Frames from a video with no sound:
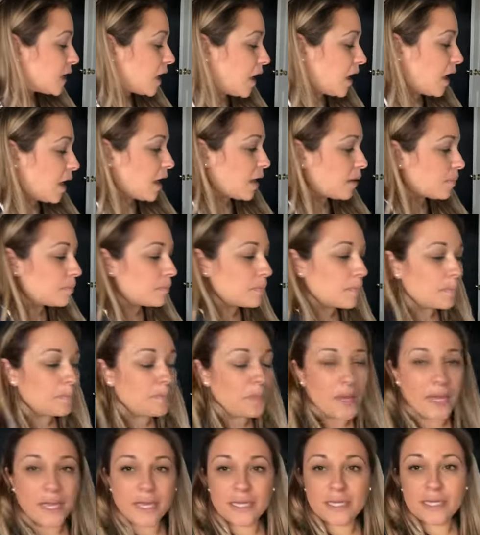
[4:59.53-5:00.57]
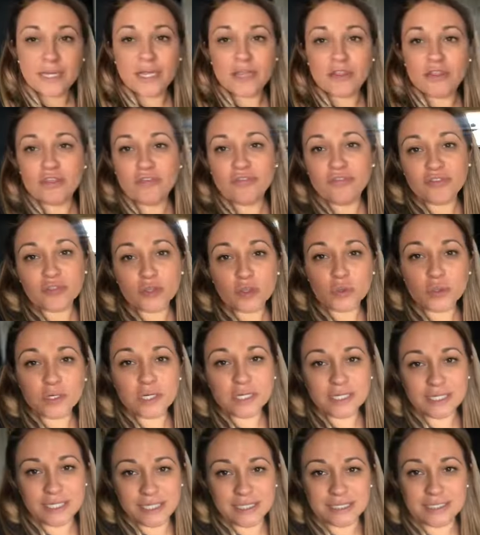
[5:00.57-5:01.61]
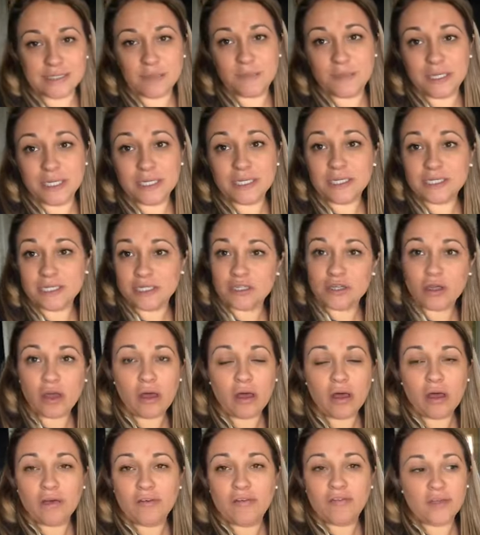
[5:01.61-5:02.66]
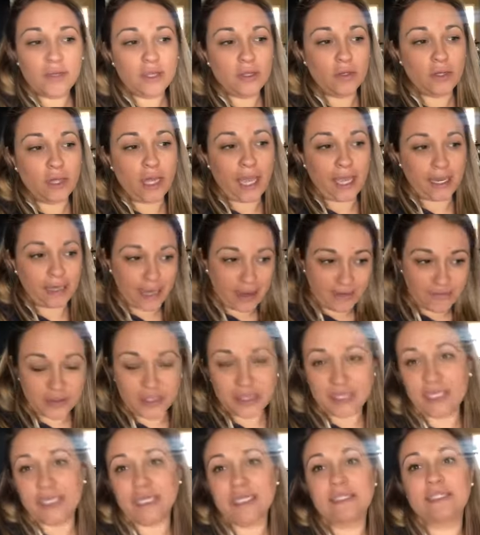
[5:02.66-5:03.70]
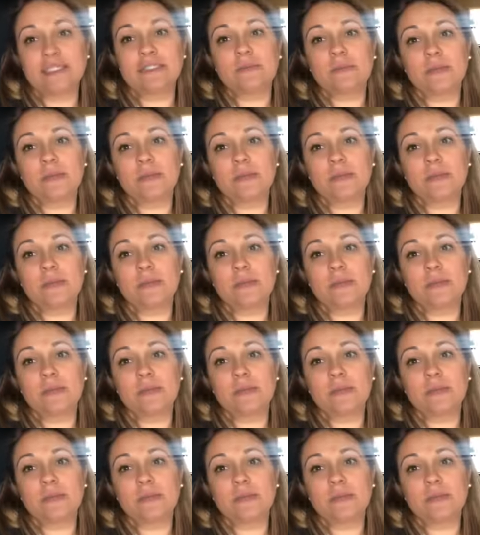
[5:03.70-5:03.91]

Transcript: But the floor needs to be cleared off and everything needs